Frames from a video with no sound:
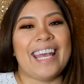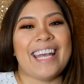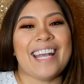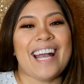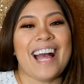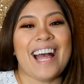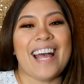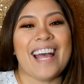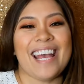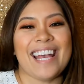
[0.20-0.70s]

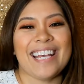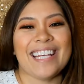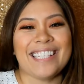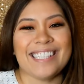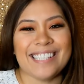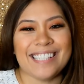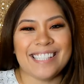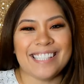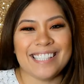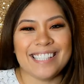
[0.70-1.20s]

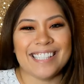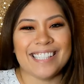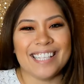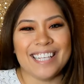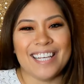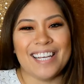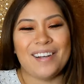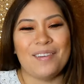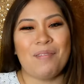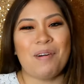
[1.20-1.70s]
guys!
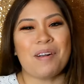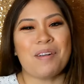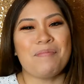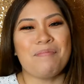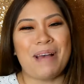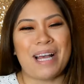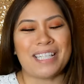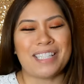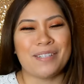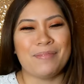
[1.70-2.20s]
Welcome
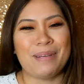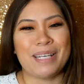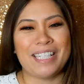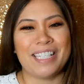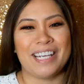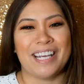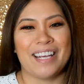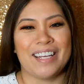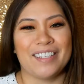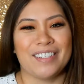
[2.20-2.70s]
back to my
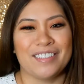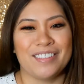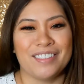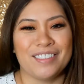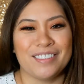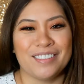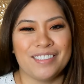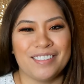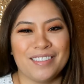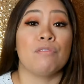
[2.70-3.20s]

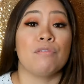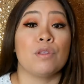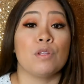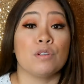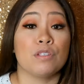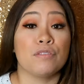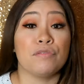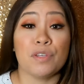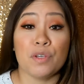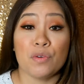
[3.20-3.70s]
channel. For
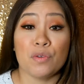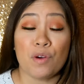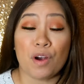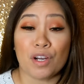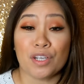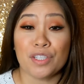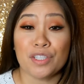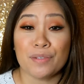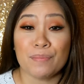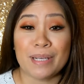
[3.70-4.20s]
those of you who
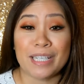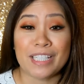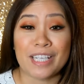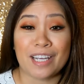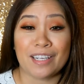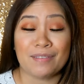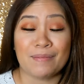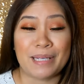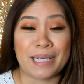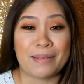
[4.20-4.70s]
are new to my
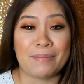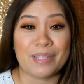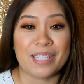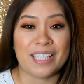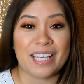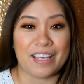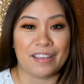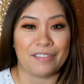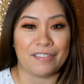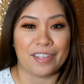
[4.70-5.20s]
channel, my name is
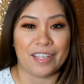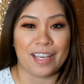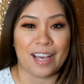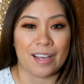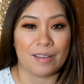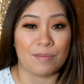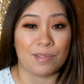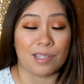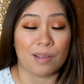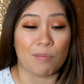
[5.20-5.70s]
Gayfee.
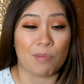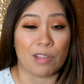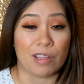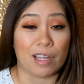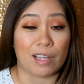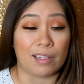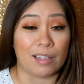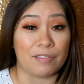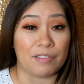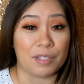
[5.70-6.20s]
I'm someone
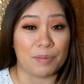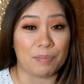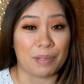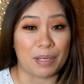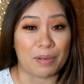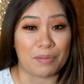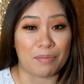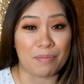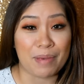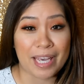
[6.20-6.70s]
that loves to
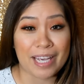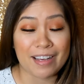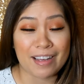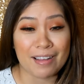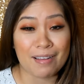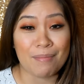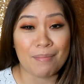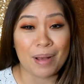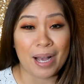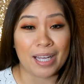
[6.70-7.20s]
play with
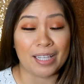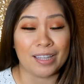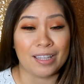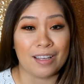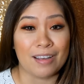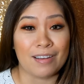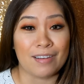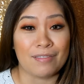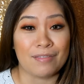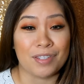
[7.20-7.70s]
makeup. I
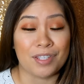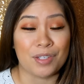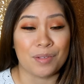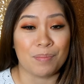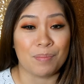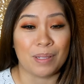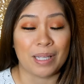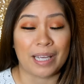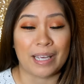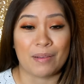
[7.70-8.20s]
love to
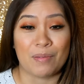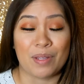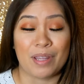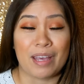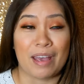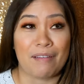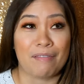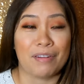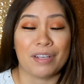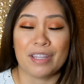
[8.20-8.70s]
play with
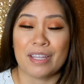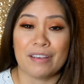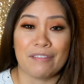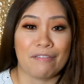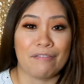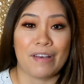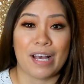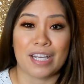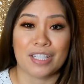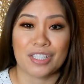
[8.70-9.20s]
everything
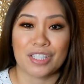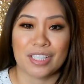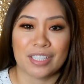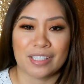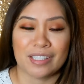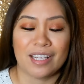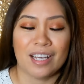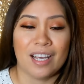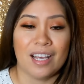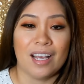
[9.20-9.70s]

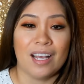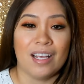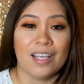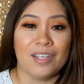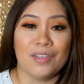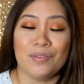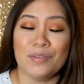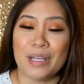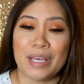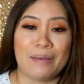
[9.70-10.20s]
fashion,
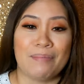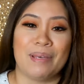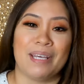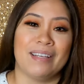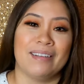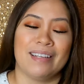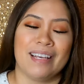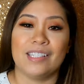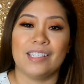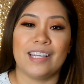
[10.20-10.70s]
you name
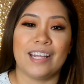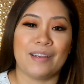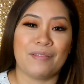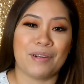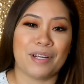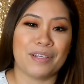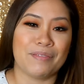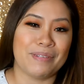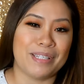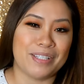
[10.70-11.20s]
it. Today
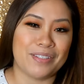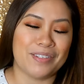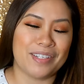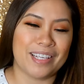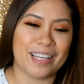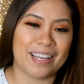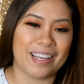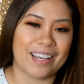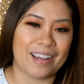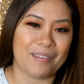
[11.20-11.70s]
we're going to be
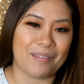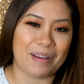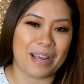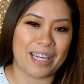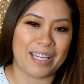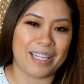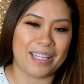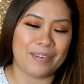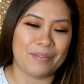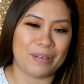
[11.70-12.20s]
doing a get
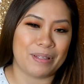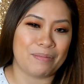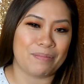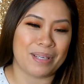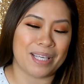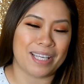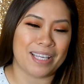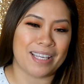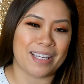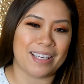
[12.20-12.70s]
ready with
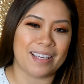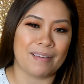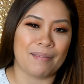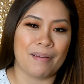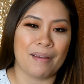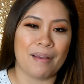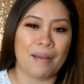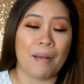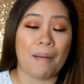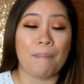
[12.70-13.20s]
me
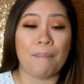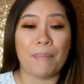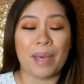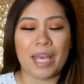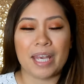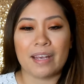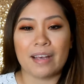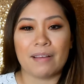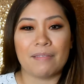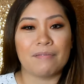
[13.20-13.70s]

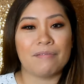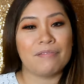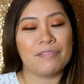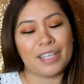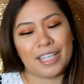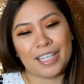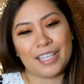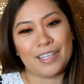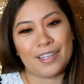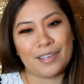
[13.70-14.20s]
makeup
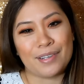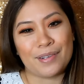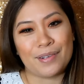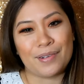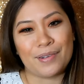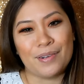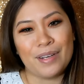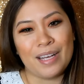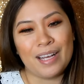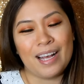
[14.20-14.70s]

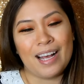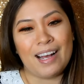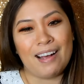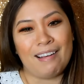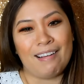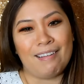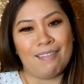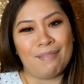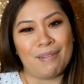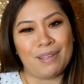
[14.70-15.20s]
video.
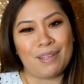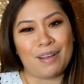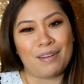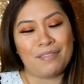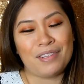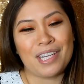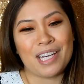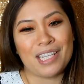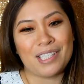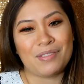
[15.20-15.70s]
A lot
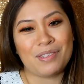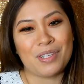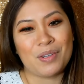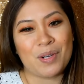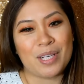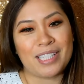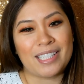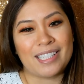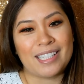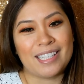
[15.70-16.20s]
of you guys
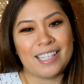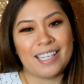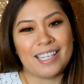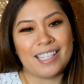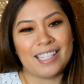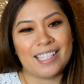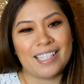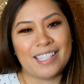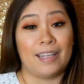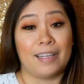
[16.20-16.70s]
requested
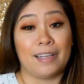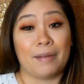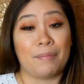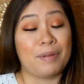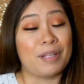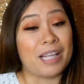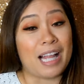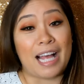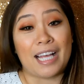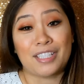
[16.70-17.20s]
this and I'm
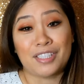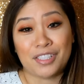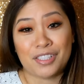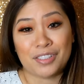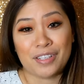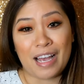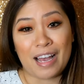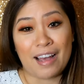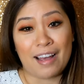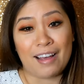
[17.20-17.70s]
glad
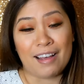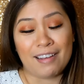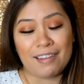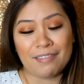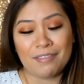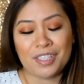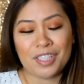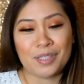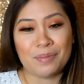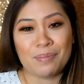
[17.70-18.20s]
you
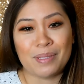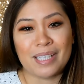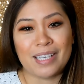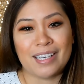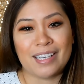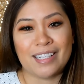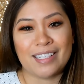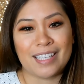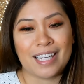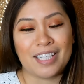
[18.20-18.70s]
have, just
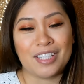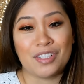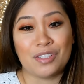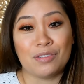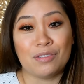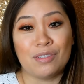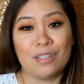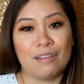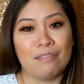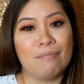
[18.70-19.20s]
because I
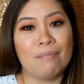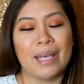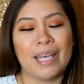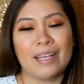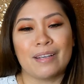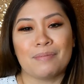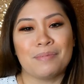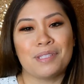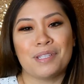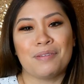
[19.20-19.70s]
do love
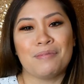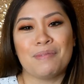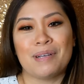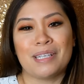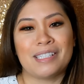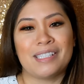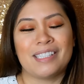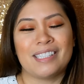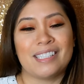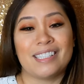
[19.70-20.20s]
makeup so
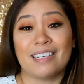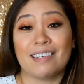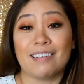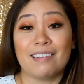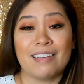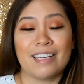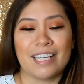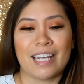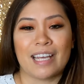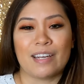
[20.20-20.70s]
much still
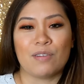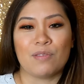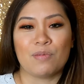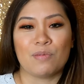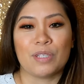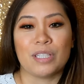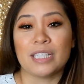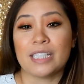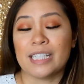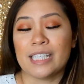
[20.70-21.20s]
and I don't
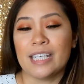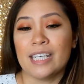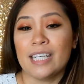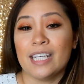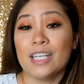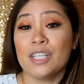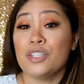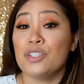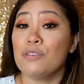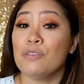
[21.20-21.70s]
really
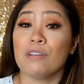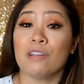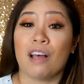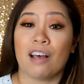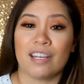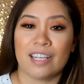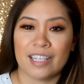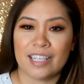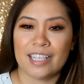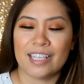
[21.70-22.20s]
do a
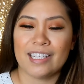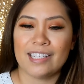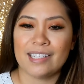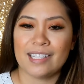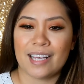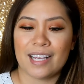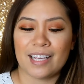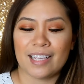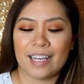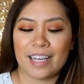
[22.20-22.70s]
lot of these
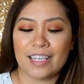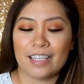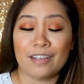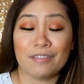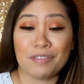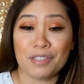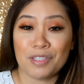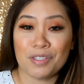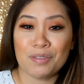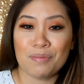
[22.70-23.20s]
and I'd
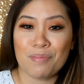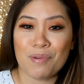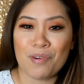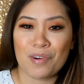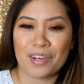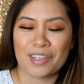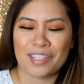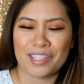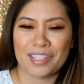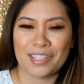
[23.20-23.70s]
love to do
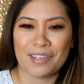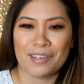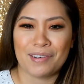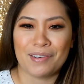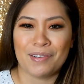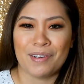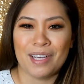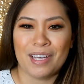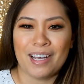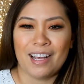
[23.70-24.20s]
more.
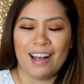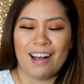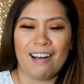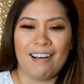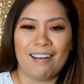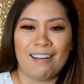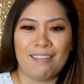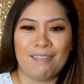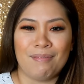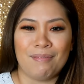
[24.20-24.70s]
So
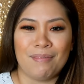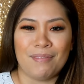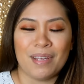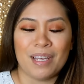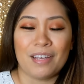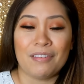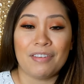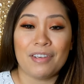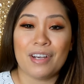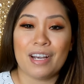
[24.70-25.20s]

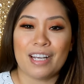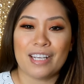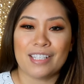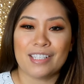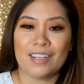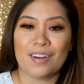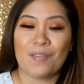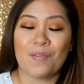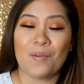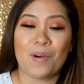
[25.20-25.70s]
if you
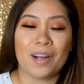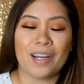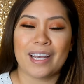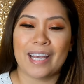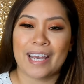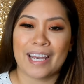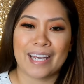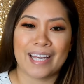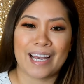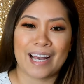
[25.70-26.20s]
guys want to
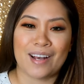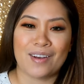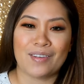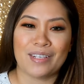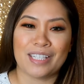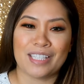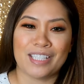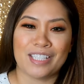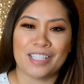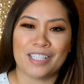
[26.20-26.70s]
hang out
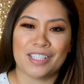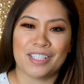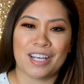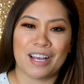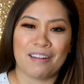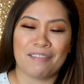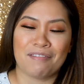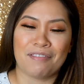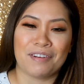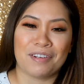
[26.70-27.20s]
and just
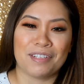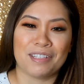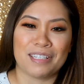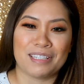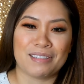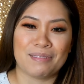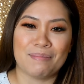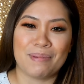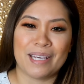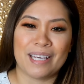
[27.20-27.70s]
chat for a
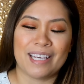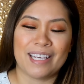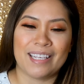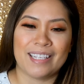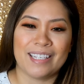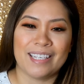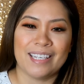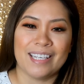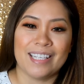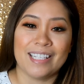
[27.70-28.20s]
little
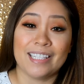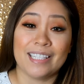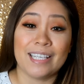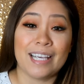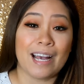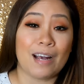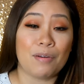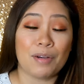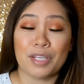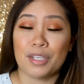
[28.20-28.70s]
bit, see
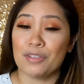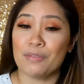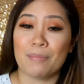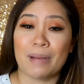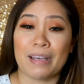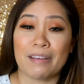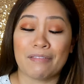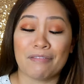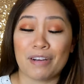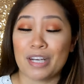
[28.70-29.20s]
how I do
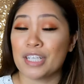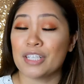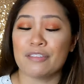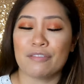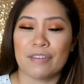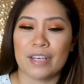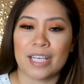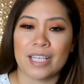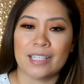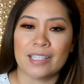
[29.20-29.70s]
my fresh
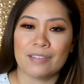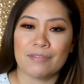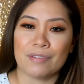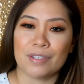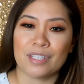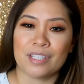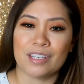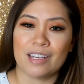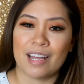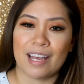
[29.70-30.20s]
face for
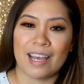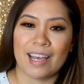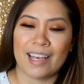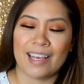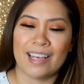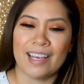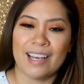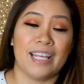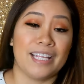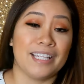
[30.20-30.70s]

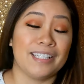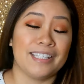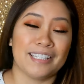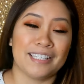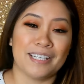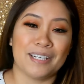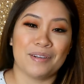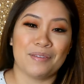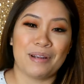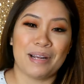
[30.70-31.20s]
today, then
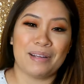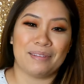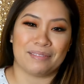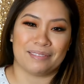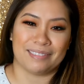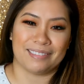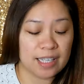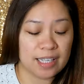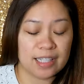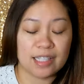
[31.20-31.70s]
stick
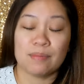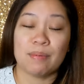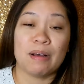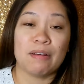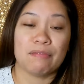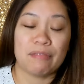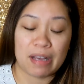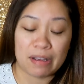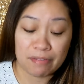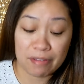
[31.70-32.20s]
around. It's
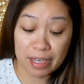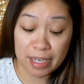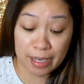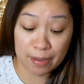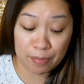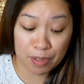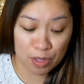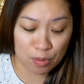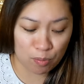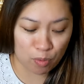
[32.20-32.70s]
about 5
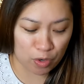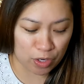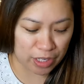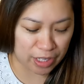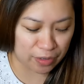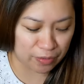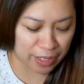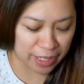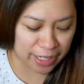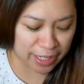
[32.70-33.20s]
a.m. in the
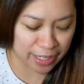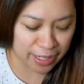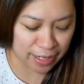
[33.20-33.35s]
morning right